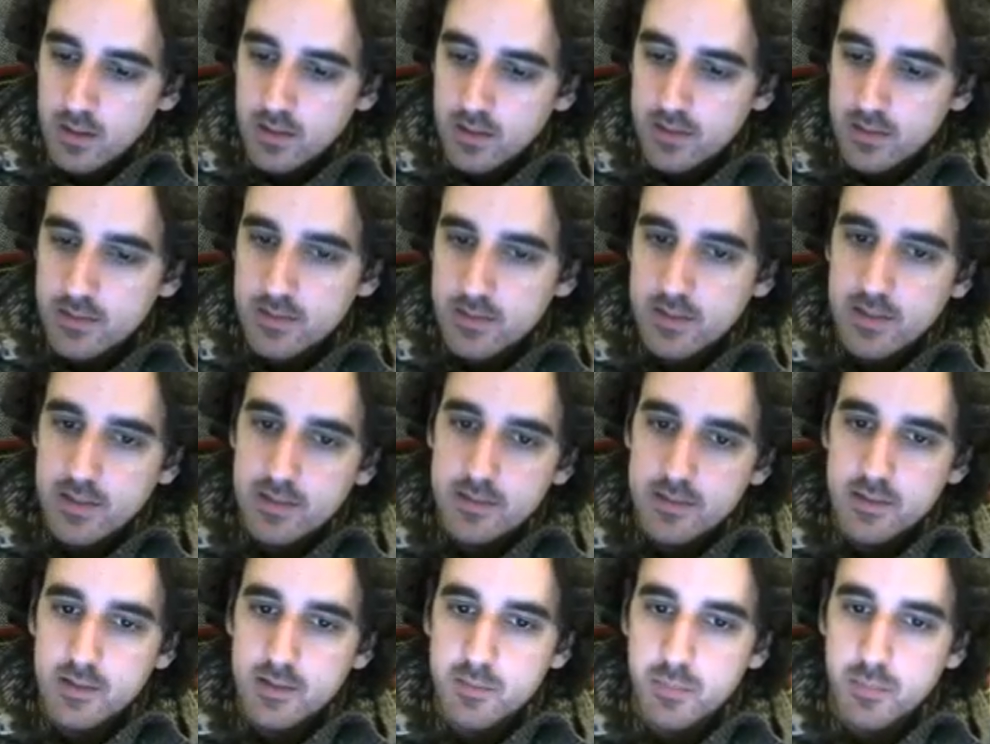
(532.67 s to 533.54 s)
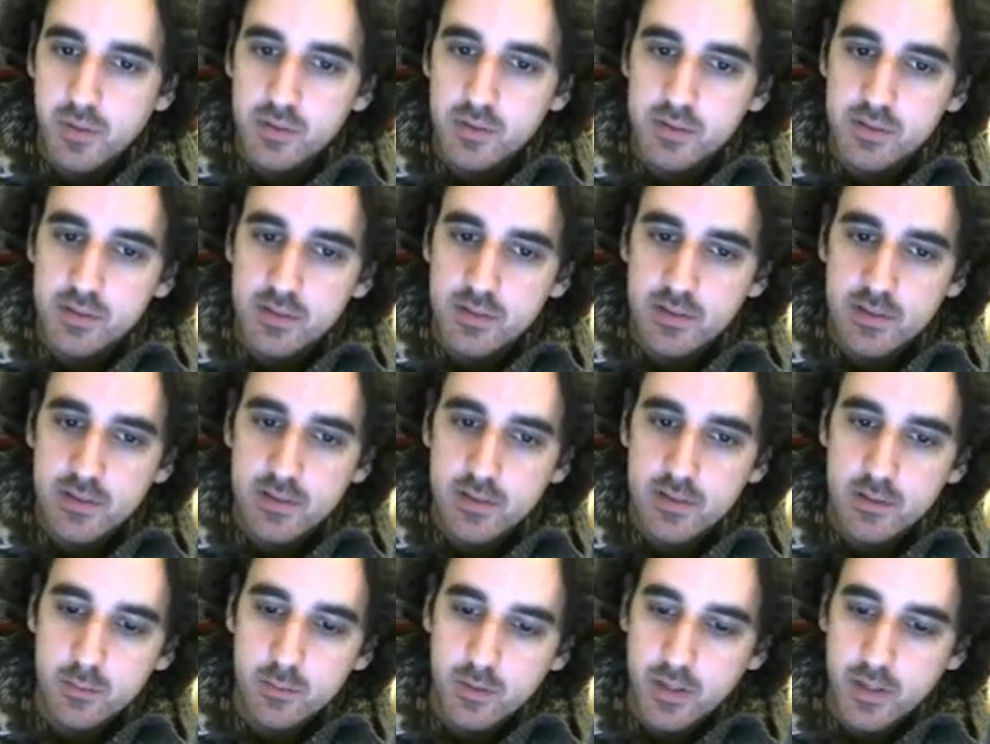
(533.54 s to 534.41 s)
let's export this and
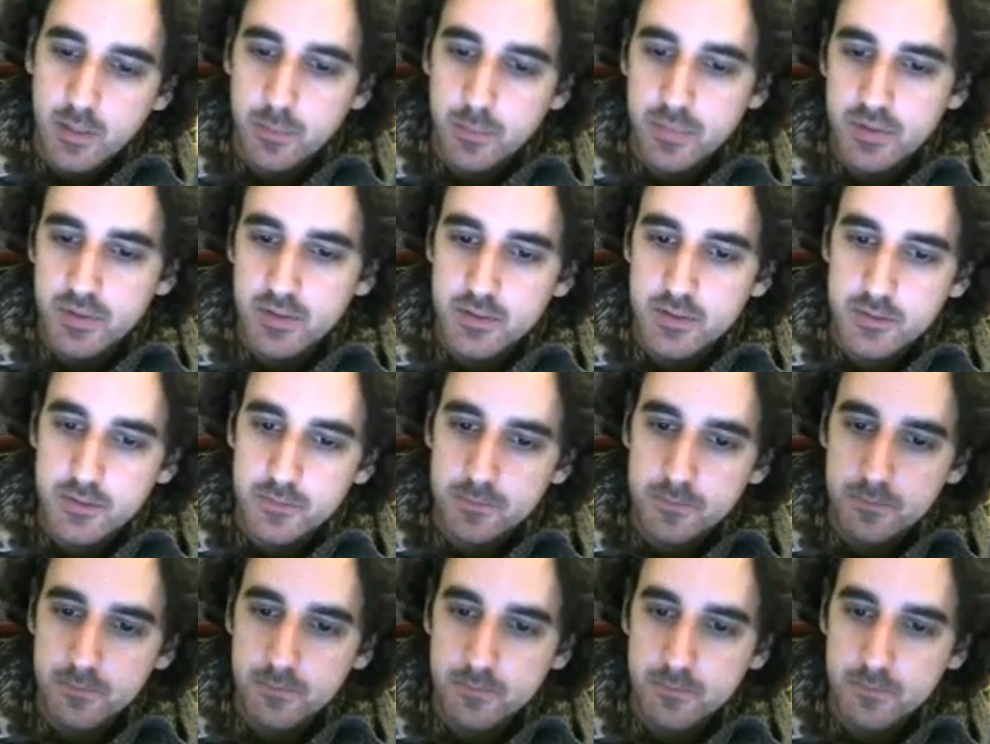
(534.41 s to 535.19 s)
see what happens.